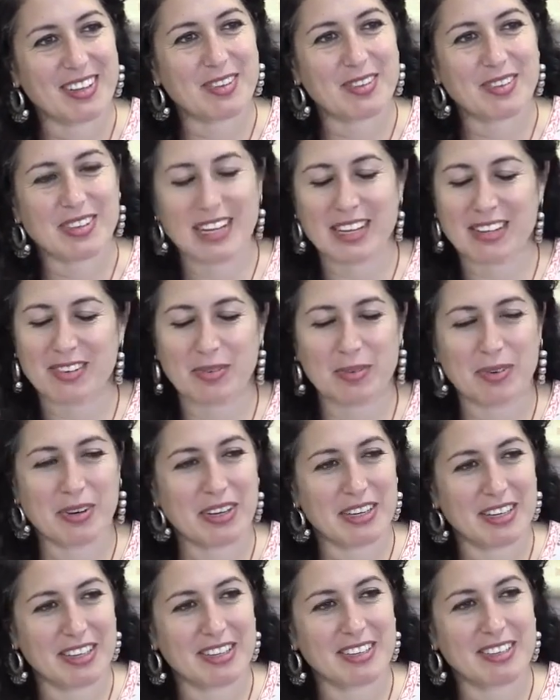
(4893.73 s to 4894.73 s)
That's, that's where
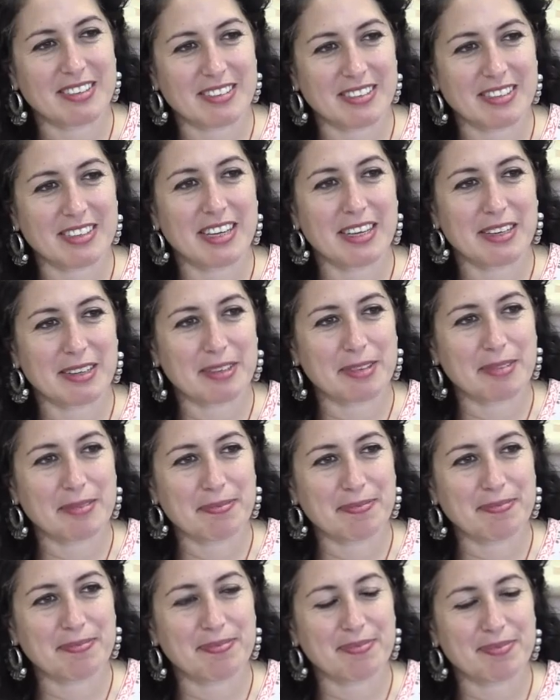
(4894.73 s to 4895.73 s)
it is. Yeah.
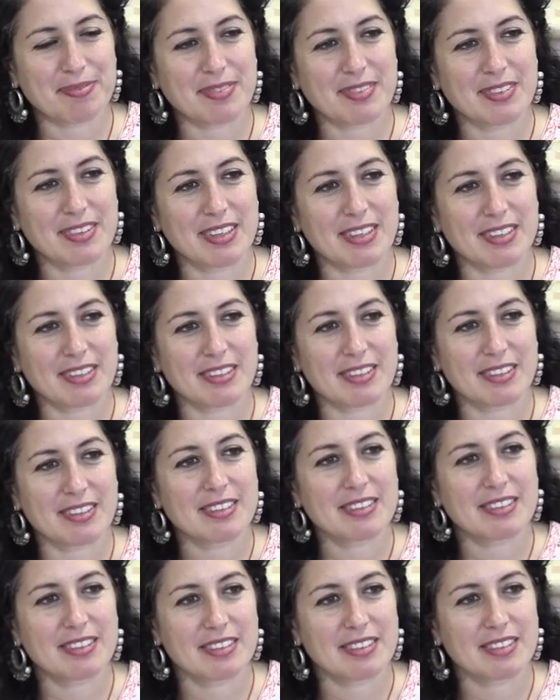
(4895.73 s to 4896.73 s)

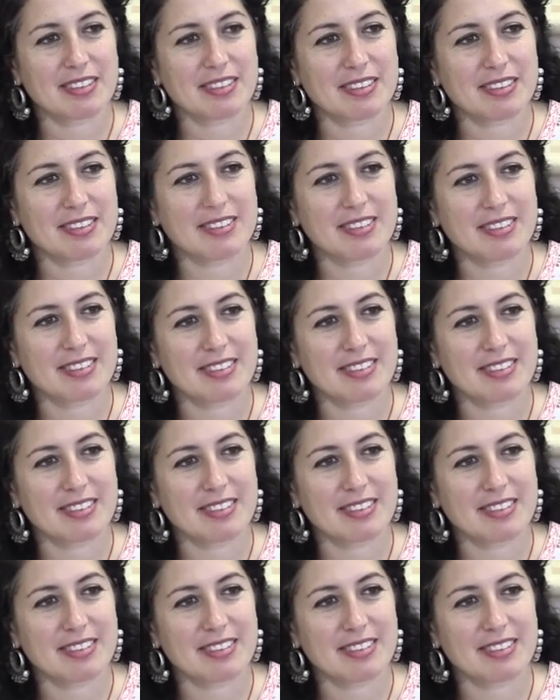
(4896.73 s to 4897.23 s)
yeah.